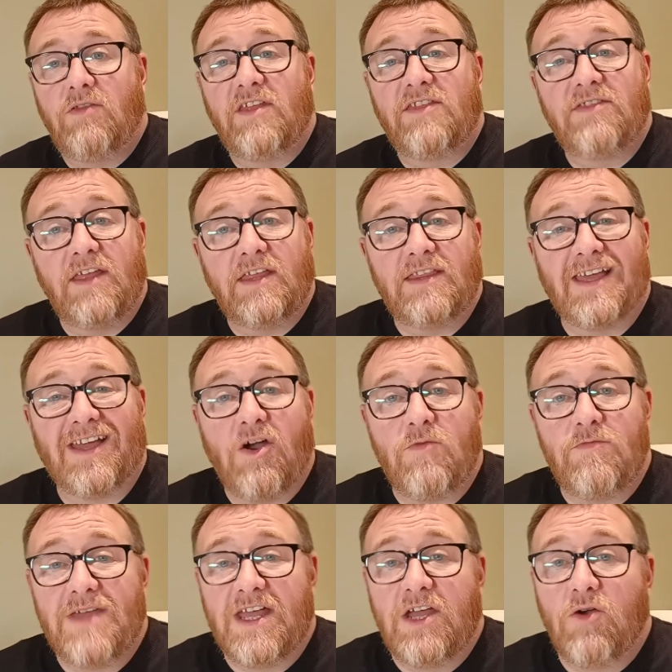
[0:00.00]
the thing that
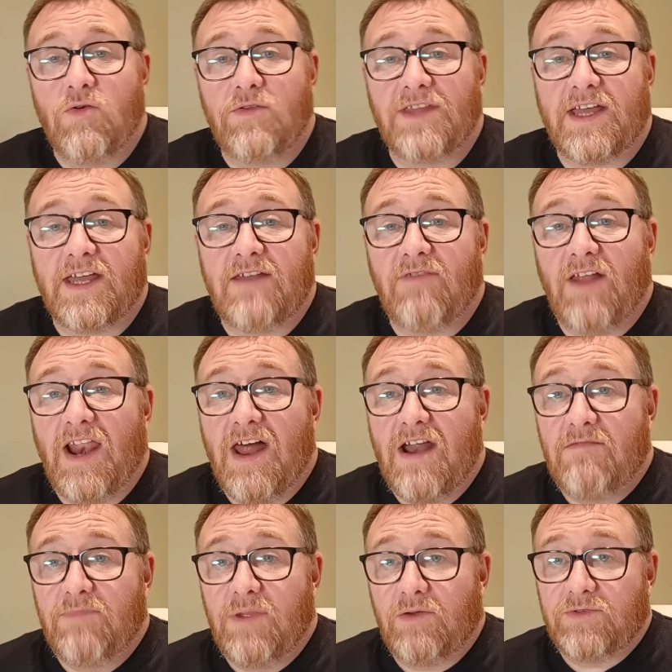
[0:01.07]
got me going, the kind of
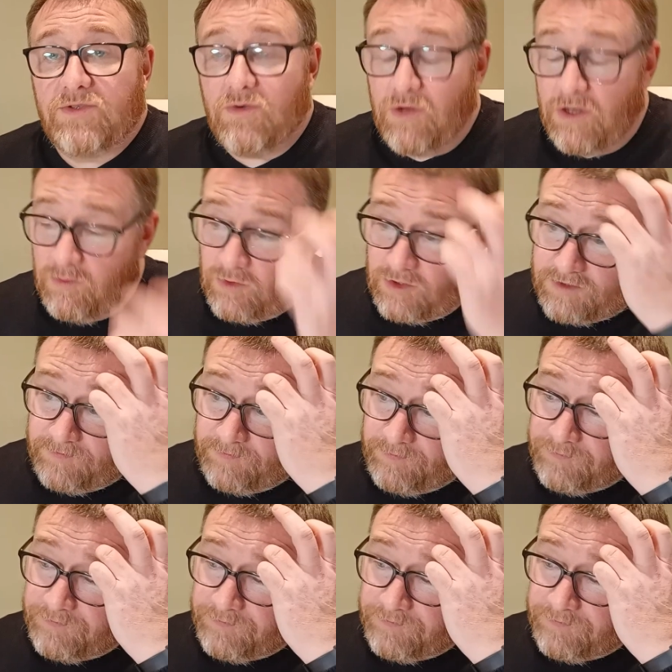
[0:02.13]
alarm bells going, was